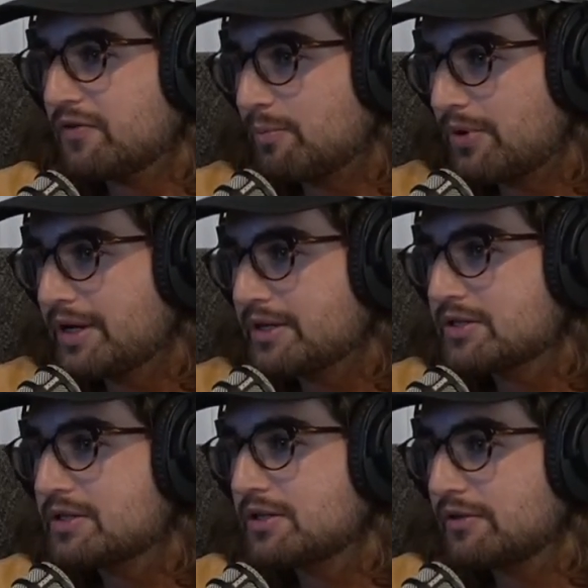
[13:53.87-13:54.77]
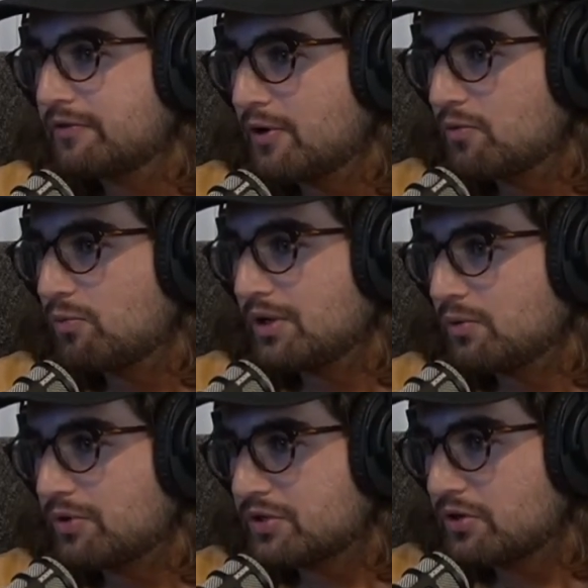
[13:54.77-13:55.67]
If it breaks, the phone
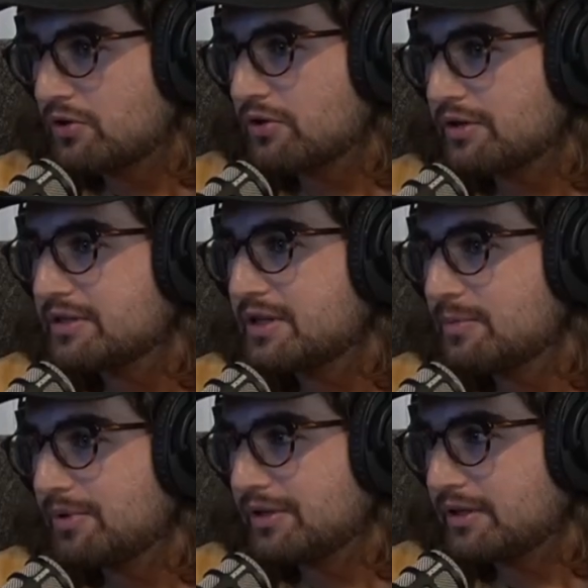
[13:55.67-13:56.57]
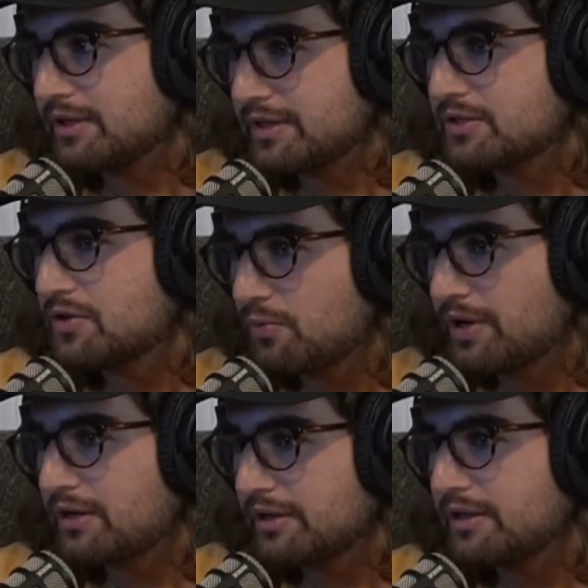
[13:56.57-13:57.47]
will return 10 billion licks
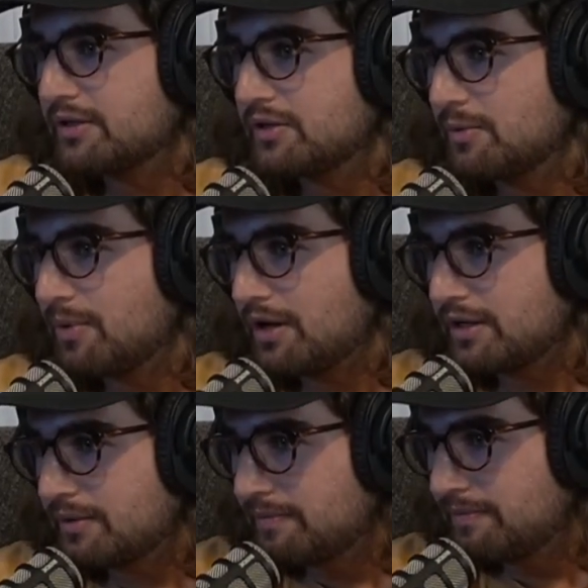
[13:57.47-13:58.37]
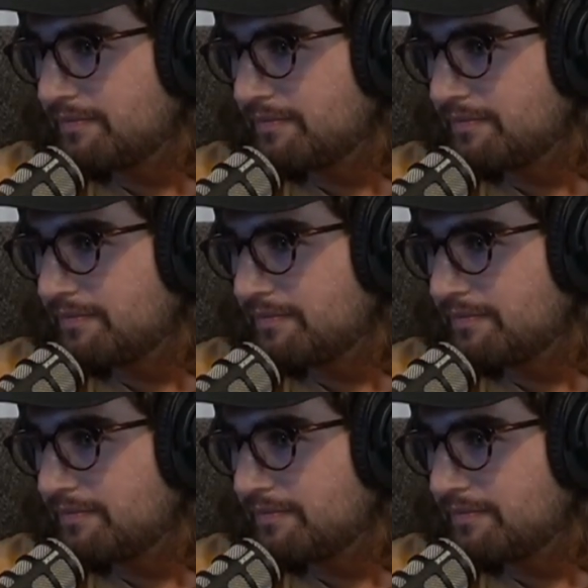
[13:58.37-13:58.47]
directly into your body.